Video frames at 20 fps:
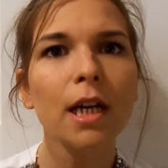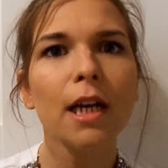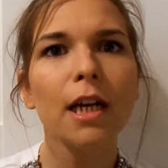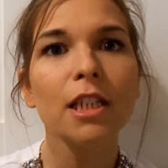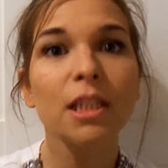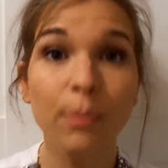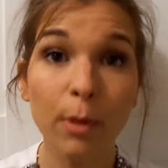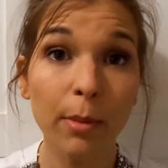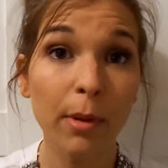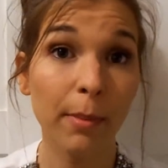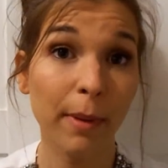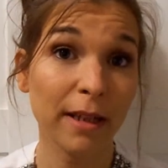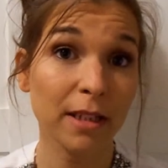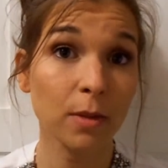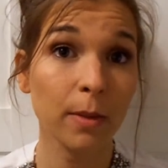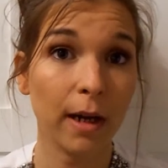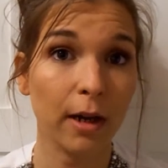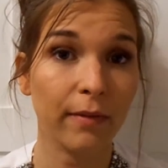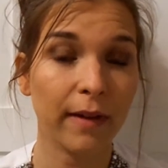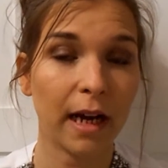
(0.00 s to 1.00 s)
It's probably about
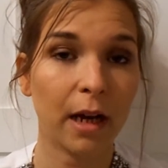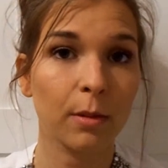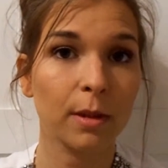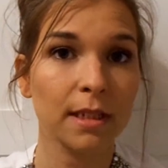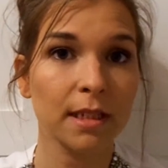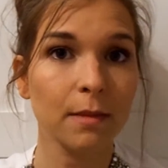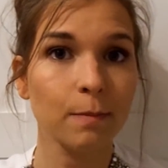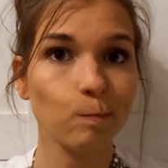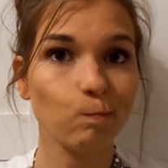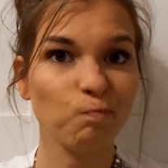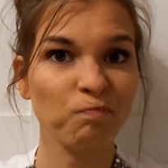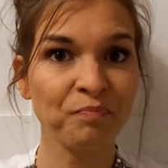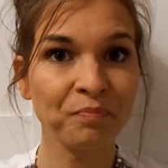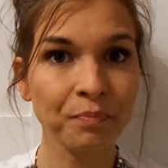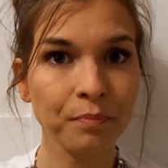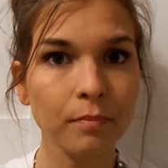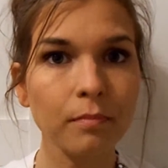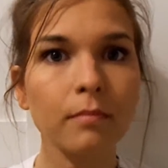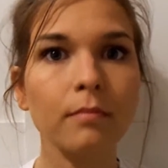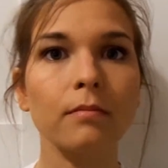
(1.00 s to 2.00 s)
12 hours,
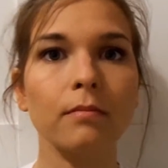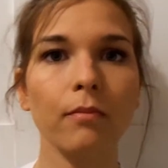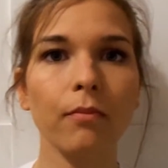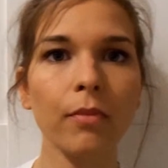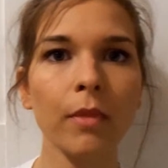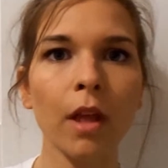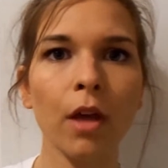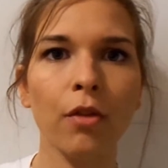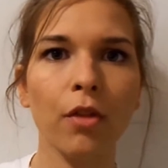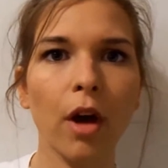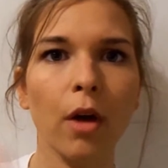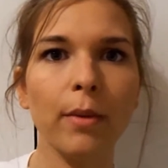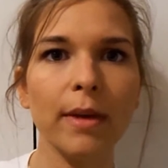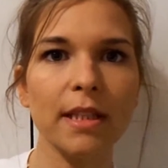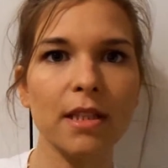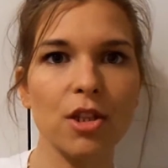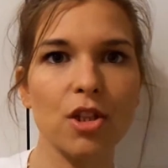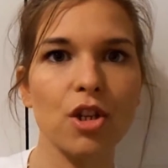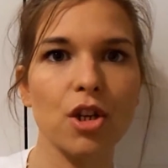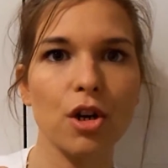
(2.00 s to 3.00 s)
though
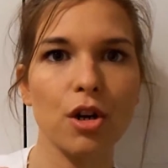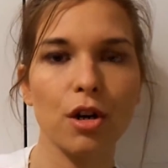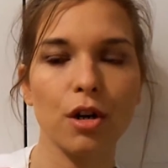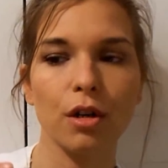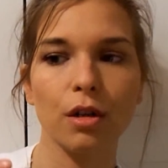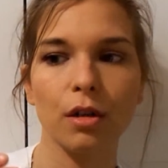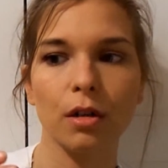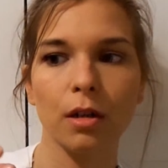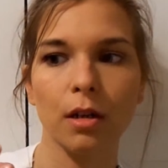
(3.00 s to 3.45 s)
it's not